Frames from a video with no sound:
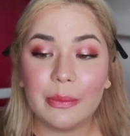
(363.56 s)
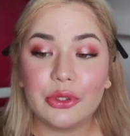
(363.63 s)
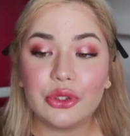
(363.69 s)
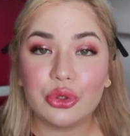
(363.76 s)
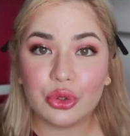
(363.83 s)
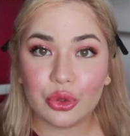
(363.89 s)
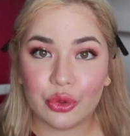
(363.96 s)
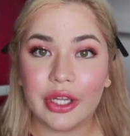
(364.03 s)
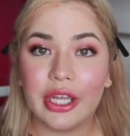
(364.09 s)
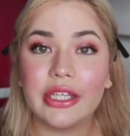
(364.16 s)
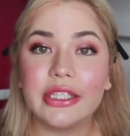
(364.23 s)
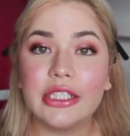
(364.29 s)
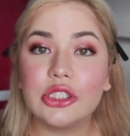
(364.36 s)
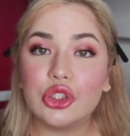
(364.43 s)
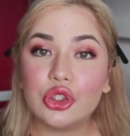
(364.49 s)
able to
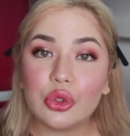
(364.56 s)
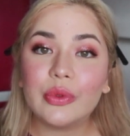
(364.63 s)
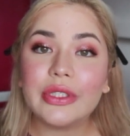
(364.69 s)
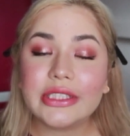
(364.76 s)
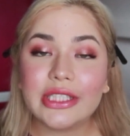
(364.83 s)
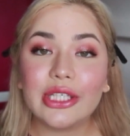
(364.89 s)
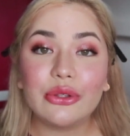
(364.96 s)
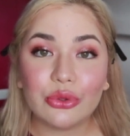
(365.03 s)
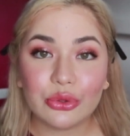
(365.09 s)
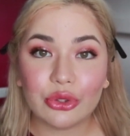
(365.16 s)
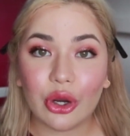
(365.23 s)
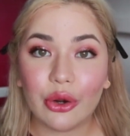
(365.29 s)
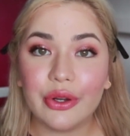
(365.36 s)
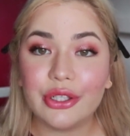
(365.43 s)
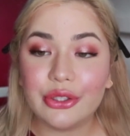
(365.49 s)
create this dewy skin
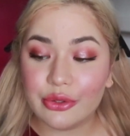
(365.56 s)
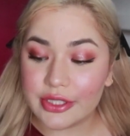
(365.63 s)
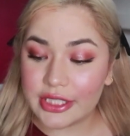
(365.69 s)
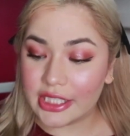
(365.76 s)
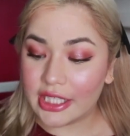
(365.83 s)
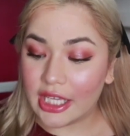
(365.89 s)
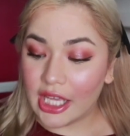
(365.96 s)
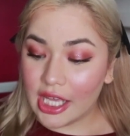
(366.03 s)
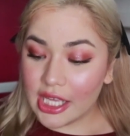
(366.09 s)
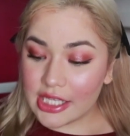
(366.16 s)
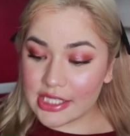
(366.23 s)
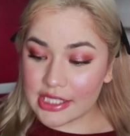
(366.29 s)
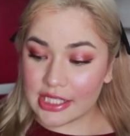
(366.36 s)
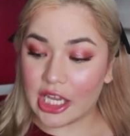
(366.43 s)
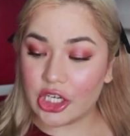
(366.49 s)
tutorial using
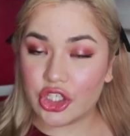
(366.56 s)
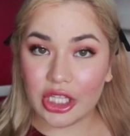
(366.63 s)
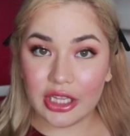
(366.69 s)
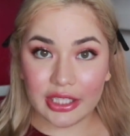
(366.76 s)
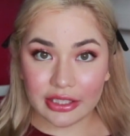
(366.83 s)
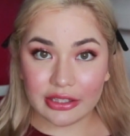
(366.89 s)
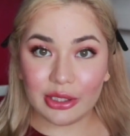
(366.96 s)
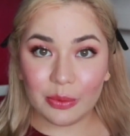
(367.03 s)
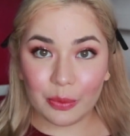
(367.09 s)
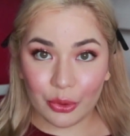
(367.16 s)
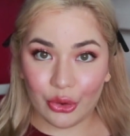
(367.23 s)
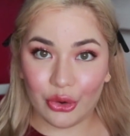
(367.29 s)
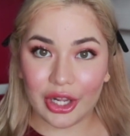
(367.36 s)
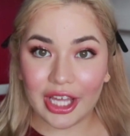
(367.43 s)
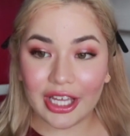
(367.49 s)
such little
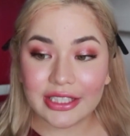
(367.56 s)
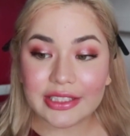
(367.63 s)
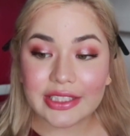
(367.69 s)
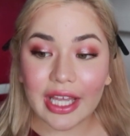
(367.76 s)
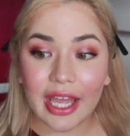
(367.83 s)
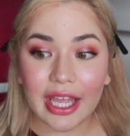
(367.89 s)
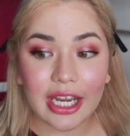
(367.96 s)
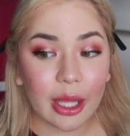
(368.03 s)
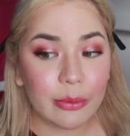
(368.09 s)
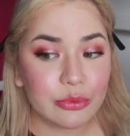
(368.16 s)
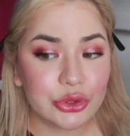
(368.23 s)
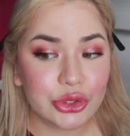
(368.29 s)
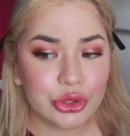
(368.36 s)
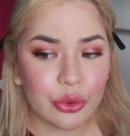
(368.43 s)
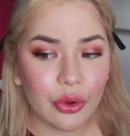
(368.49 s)
products, and
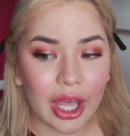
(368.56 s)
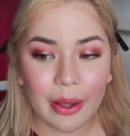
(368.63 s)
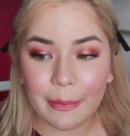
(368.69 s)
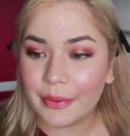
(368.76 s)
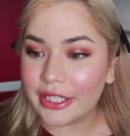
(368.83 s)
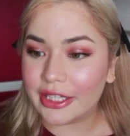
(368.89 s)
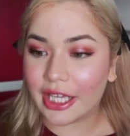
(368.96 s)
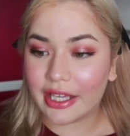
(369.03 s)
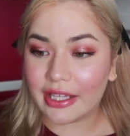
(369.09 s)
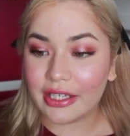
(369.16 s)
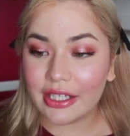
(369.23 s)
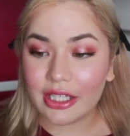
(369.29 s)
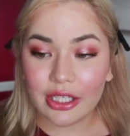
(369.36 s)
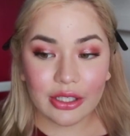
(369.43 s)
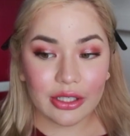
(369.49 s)
I'm so happy that
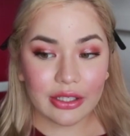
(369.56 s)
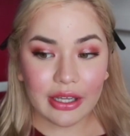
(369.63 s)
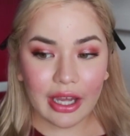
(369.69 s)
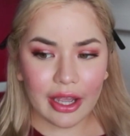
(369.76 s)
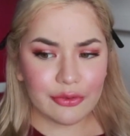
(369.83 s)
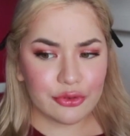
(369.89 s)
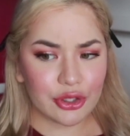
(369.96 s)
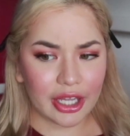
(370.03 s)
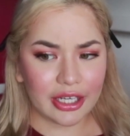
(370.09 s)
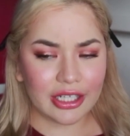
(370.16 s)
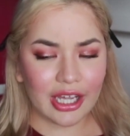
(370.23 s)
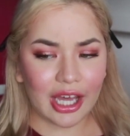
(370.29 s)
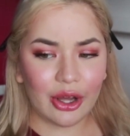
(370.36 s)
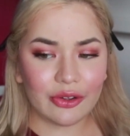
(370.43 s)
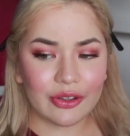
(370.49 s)
I've tried
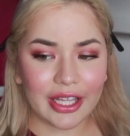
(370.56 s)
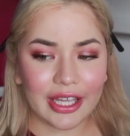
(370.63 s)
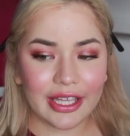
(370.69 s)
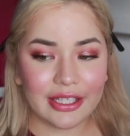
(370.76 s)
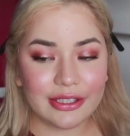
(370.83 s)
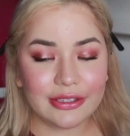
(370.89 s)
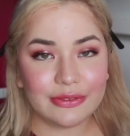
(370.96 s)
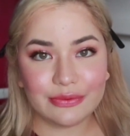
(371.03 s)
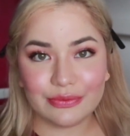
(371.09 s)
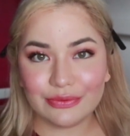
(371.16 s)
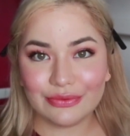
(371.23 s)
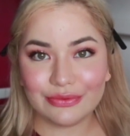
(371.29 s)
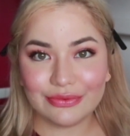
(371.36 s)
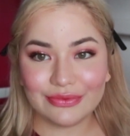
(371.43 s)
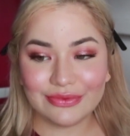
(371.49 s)
it out. Like,
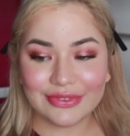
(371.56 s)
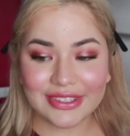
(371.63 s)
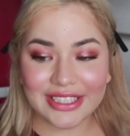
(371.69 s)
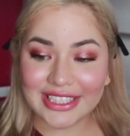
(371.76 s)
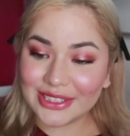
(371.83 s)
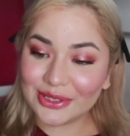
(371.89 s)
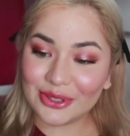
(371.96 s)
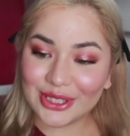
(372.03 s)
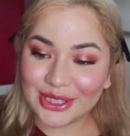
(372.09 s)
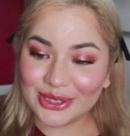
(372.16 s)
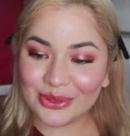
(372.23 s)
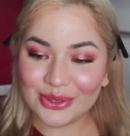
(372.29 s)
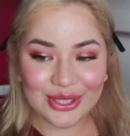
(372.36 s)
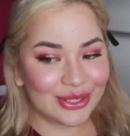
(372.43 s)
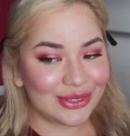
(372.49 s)
it's really
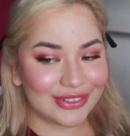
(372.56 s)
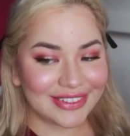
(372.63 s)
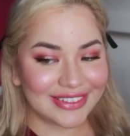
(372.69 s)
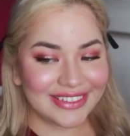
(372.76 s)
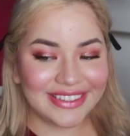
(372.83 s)
so cute.